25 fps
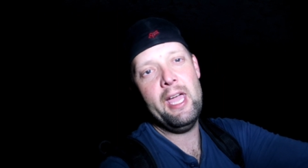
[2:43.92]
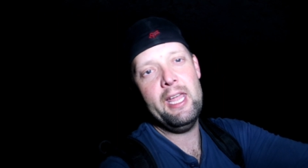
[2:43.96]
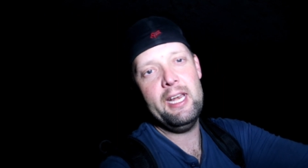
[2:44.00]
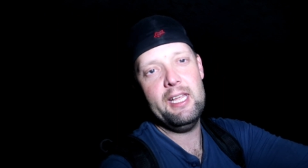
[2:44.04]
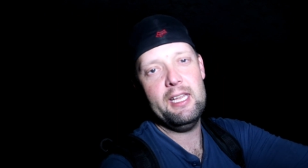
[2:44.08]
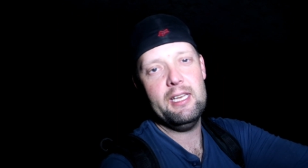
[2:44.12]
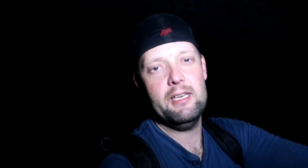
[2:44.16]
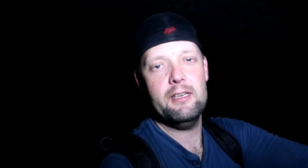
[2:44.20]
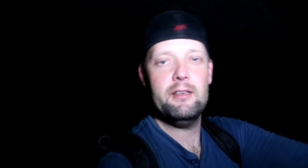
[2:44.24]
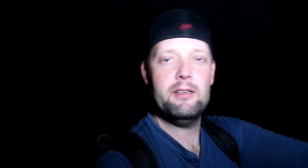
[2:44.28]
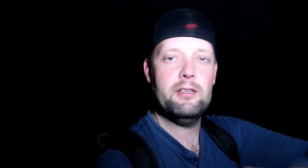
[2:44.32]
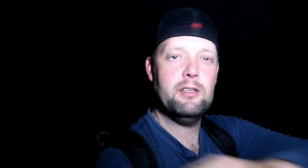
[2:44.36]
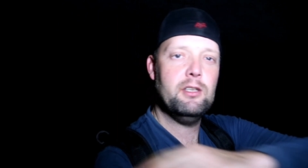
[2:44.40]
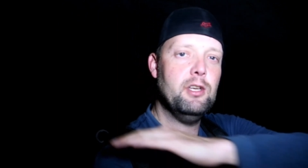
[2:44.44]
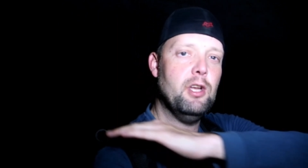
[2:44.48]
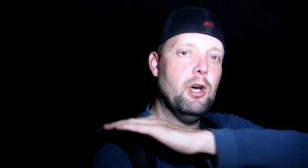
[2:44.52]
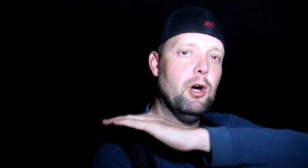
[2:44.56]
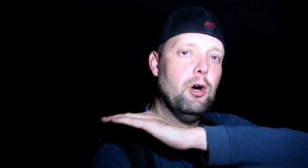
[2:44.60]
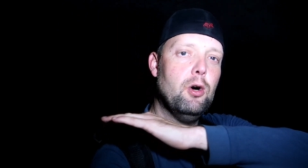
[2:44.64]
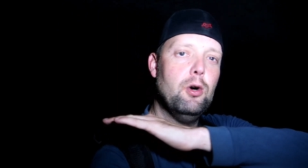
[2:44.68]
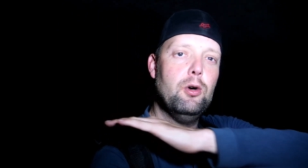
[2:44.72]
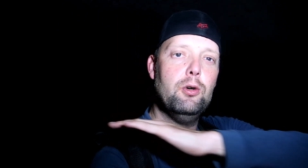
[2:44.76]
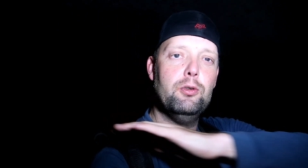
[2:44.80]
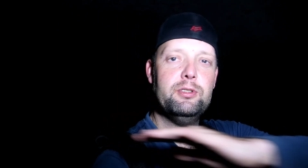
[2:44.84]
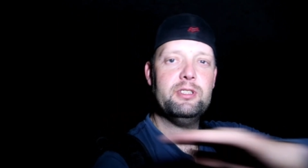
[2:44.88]
edit,
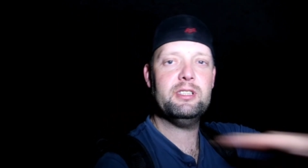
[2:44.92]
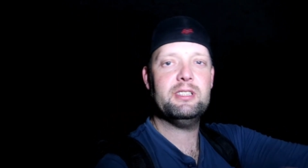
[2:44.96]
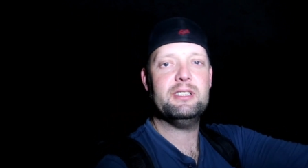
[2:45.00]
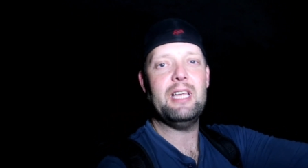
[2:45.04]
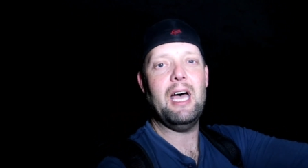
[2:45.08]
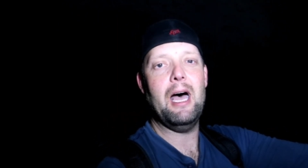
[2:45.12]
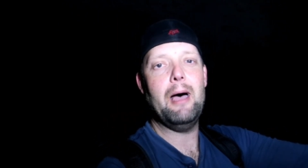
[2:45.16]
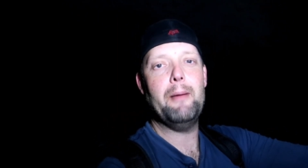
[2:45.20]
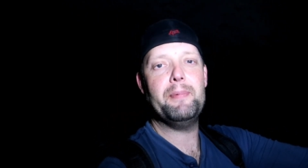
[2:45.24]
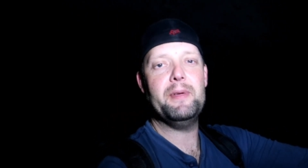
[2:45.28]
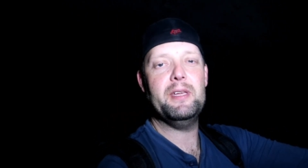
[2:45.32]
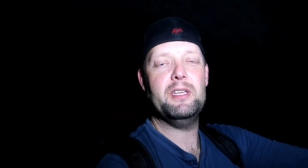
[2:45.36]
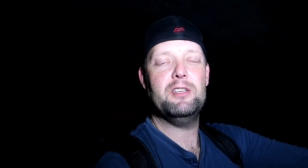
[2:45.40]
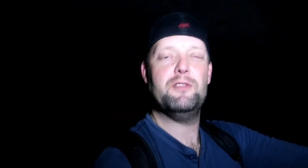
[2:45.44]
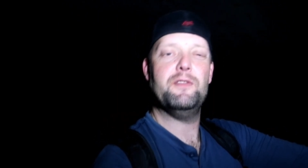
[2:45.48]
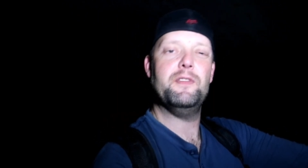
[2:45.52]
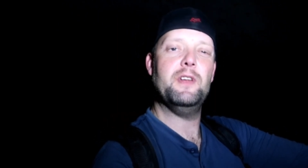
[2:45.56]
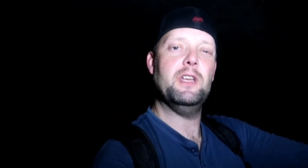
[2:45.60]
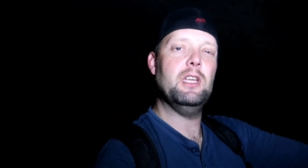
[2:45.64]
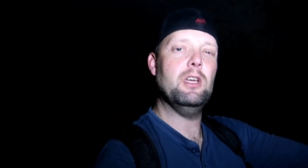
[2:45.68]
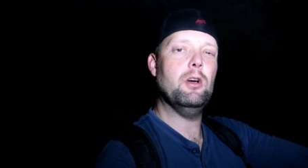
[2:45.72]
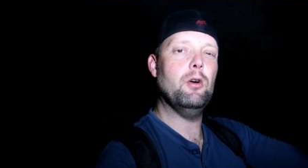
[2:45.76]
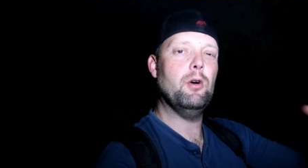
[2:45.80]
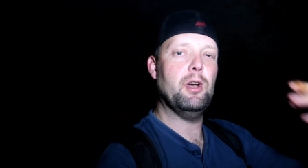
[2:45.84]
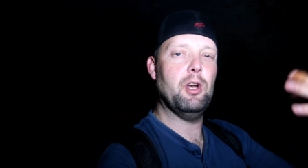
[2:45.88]
no stoppage
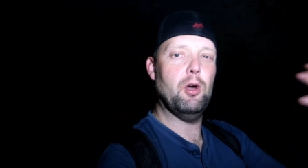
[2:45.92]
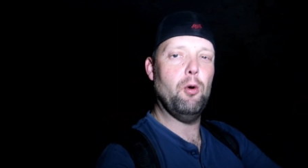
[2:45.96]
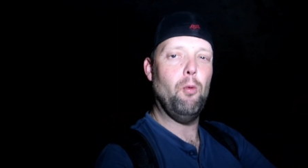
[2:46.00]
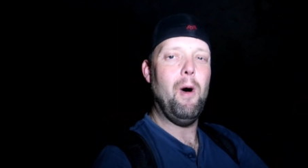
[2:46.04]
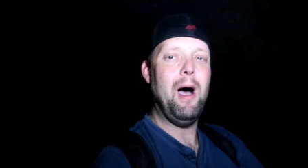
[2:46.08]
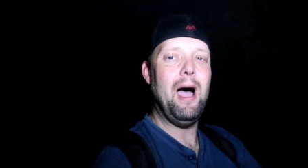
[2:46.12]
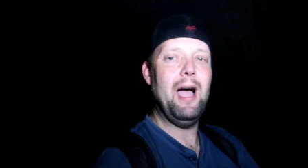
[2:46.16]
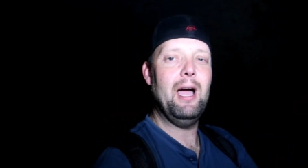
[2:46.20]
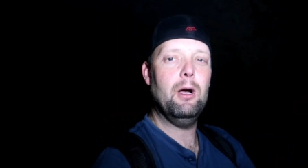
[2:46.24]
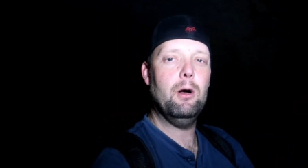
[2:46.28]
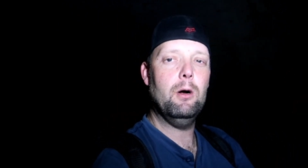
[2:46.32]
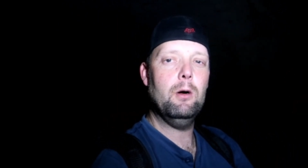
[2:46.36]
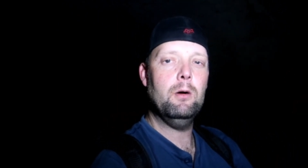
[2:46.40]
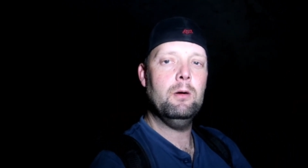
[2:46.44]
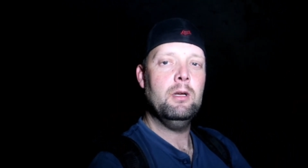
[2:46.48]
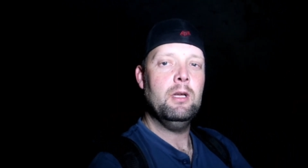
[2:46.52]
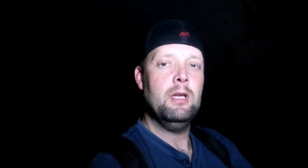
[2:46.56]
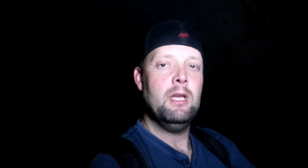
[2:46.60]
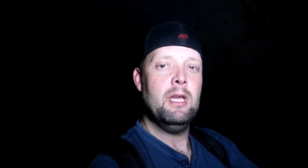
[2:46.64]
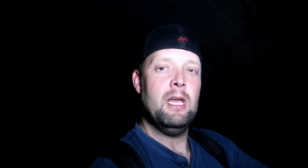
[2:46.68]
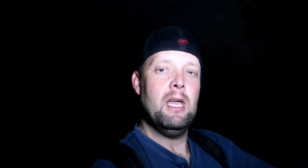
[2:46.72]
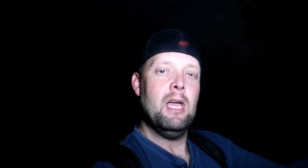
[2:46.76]
video in a while.